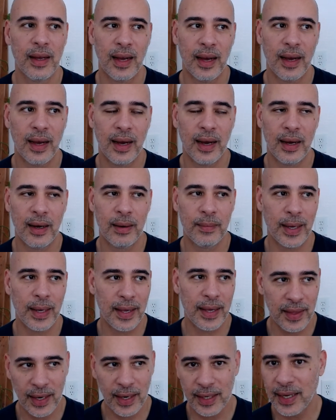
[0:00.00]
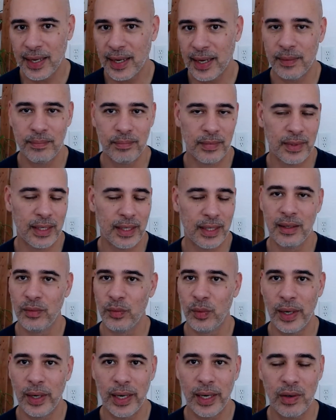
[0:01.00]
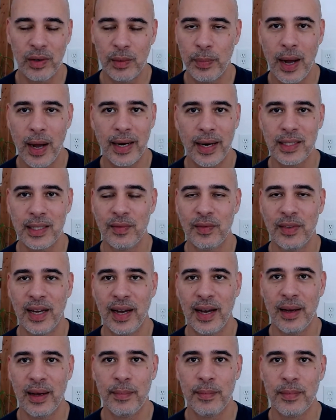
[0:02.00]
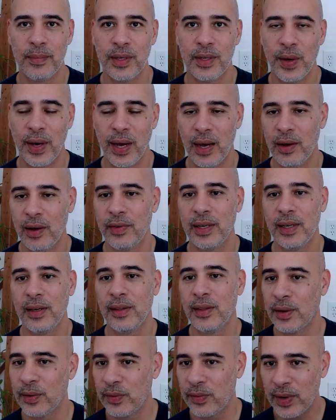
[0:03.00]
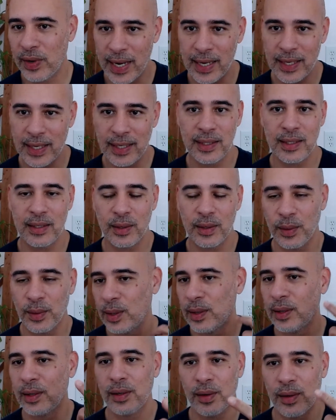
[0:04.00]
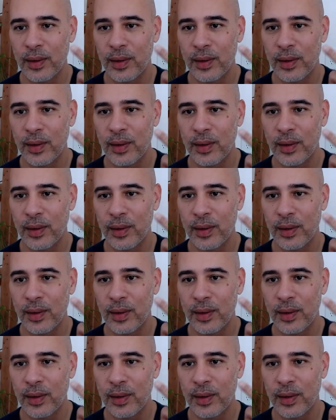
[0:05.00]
And then again, in whatever pockets of time you have, either rest or